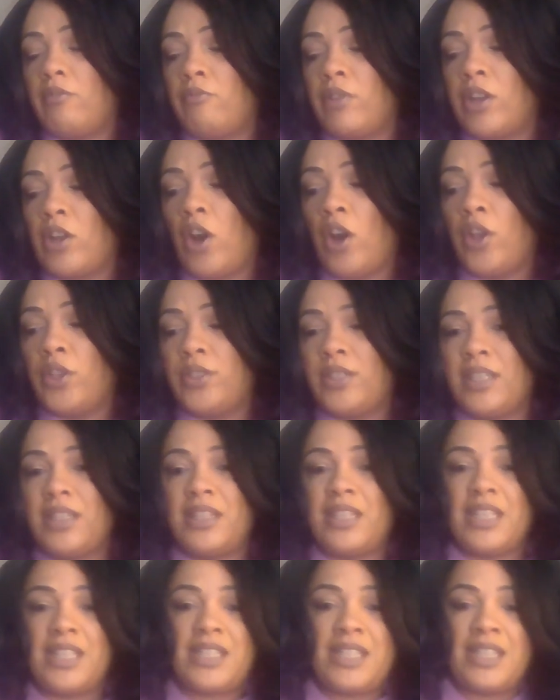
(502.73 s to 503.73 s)
recording
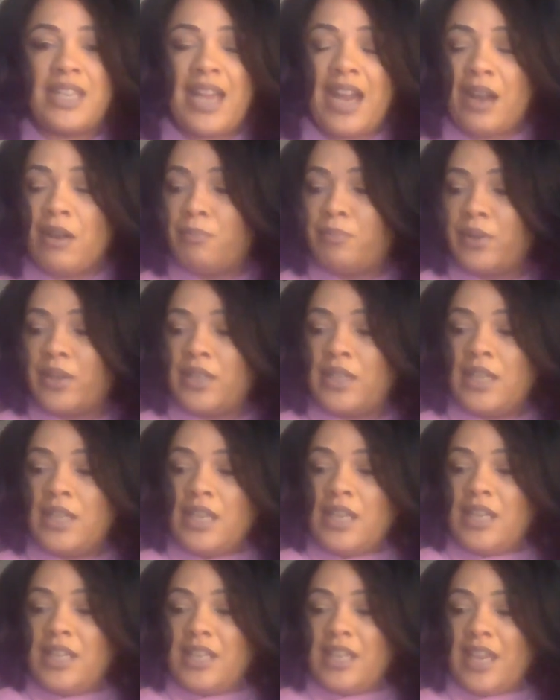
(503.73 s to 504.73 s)
this now, but
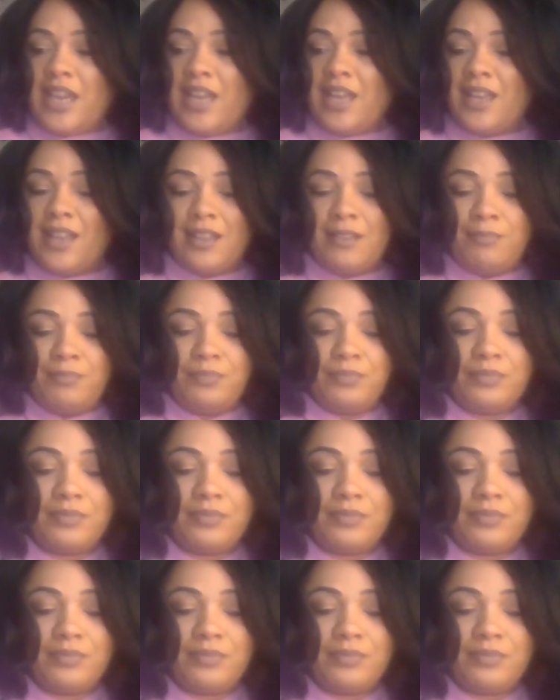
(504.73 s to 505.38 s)
yeah,